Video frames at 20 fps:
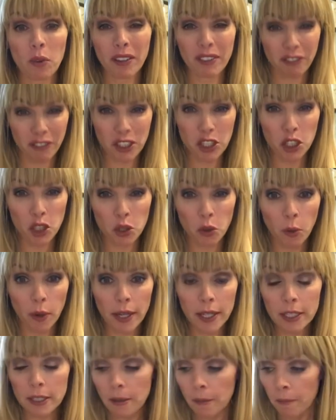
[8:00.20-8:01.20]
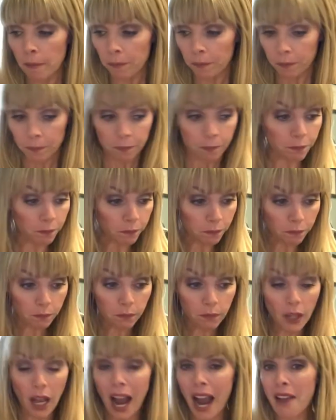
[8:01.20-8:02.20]
fidget toys,
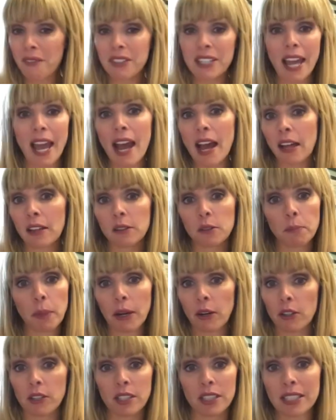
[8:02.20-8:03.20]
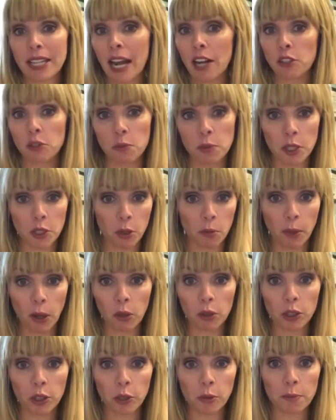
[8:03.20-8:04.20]
I've had parents attach them to their belt
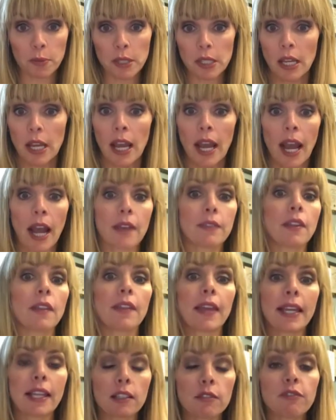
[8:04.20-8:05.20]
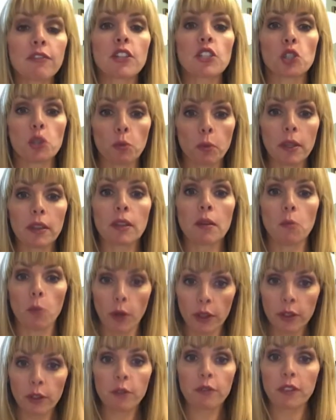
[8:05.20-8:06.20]
loops, and then they can fidget with them
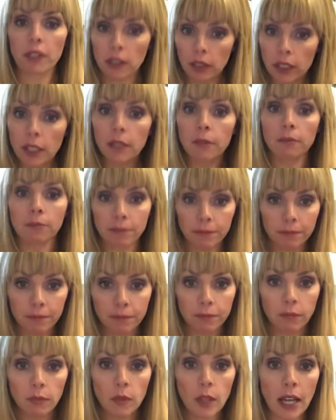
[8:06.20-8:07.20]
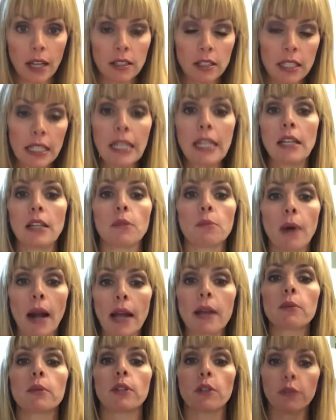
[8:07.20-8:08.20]
when they're feeling that need,
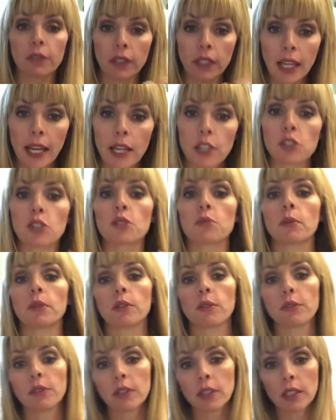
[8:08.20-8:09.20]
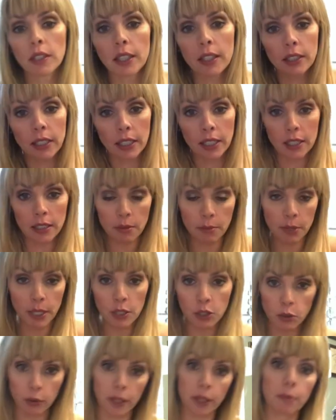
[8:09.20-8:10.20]
right? When they're feeling anxious, when they're feeling like they need some
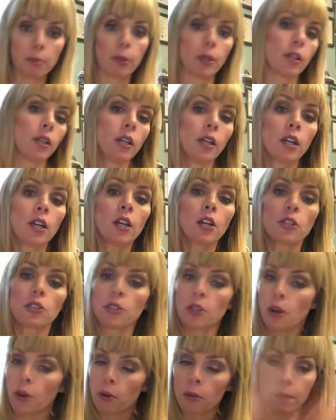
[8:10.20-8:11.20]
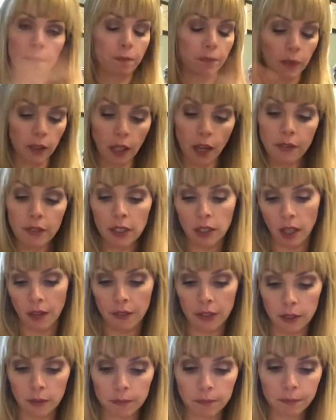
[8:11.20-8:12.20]
sensory input. So love it, love
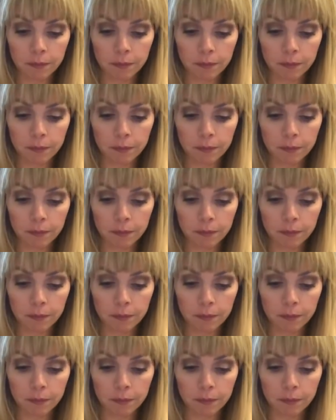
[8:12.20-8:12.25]
it.